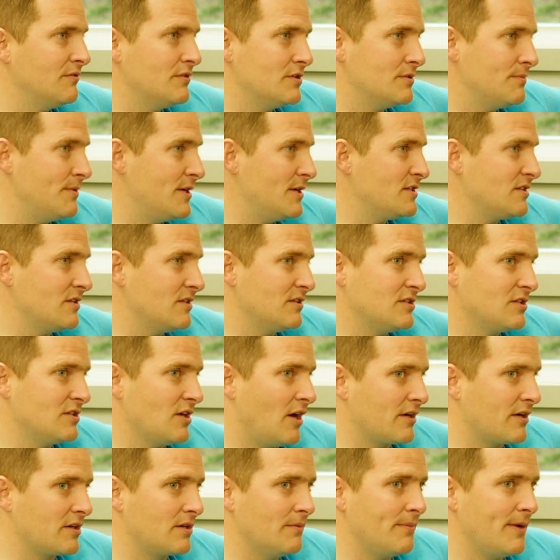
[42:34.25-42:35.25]
which basically
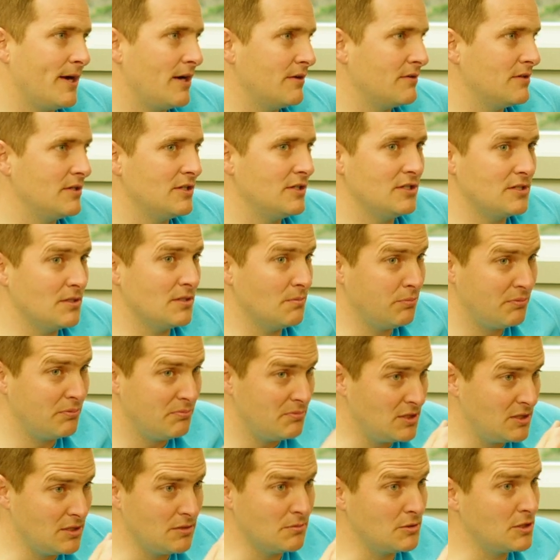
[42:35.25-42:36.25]
talked yeah. about you, de-
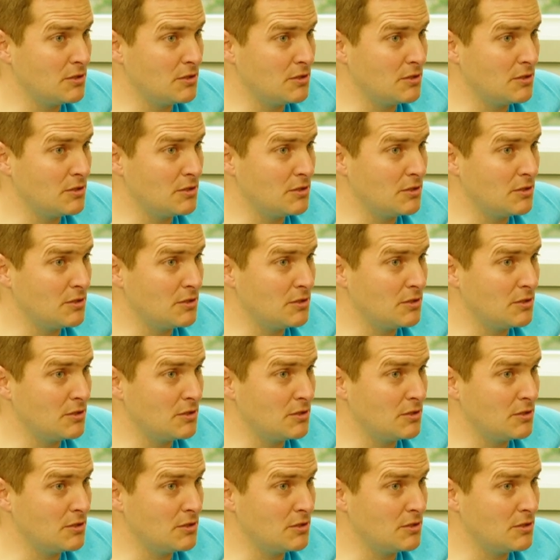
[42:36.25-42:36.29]
you